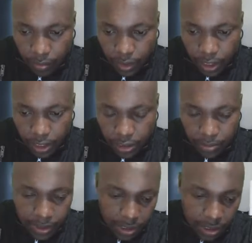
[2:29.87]
that
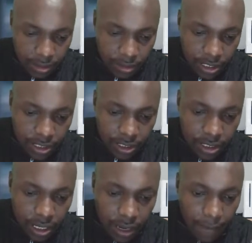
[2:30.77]
represents the
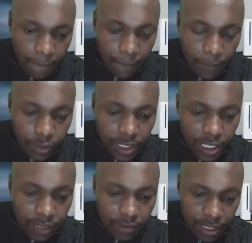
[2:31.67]
gradient, we've
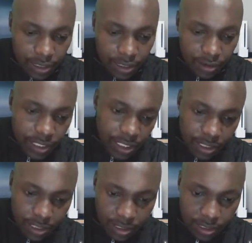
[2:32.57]
already given the
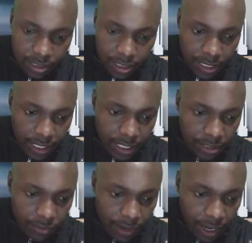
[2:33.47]
gradient is
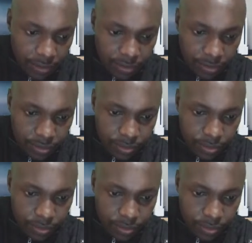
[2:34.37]
negative 5.
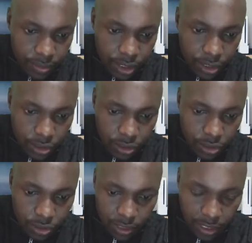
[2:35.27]

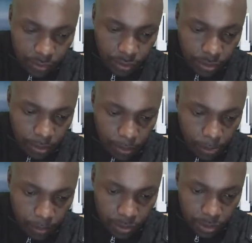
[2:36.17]
So therefore
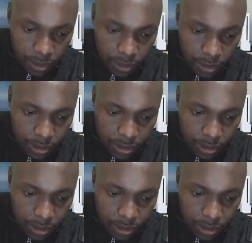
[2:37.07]
we say